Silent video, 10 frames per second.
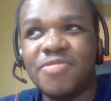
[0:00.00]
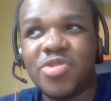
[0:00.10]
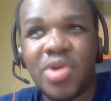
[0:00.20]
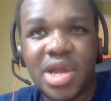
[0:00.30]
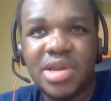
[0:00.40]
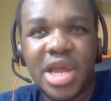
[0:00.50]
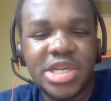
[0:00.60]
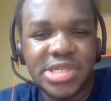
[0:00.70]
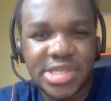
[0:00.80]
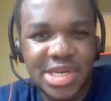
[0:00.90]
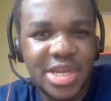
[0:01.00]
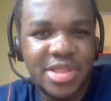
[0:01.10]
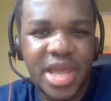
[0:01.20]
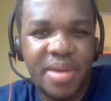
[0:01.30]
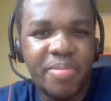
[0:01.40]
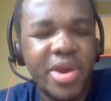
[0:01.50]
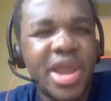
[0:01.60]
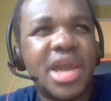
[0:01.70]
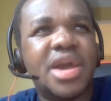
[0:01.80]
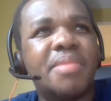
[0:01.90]
So I just need that
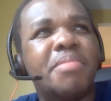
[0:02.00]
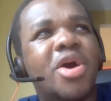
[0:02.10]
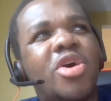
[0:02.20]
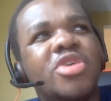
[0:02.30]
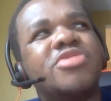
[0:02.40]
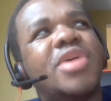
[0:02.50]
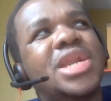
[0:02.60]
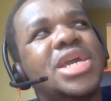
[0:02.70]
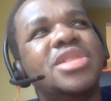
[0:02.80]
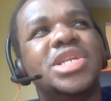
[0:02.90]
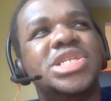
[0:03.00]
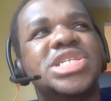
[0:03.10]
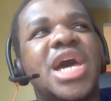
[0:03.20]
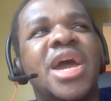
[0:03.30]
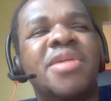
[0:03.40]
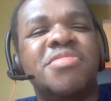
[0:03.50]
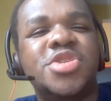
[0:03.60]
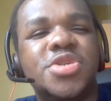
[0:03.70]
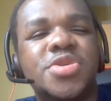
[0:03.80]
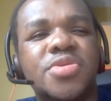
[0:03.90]
break, but also I need the time
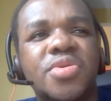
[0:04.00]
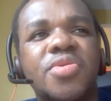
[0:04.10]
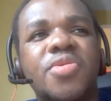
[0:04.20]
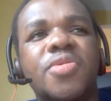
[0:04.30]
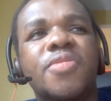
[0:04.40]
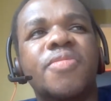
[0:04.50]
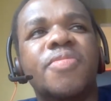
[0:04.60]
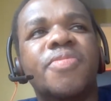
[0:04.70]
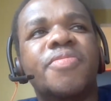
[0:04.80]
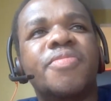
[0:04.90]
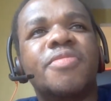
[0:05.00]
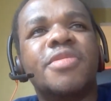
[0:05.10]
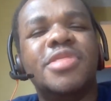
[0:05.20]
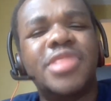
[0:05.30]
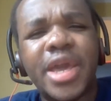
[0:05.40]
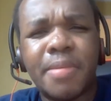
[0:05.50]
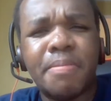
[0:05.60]
to think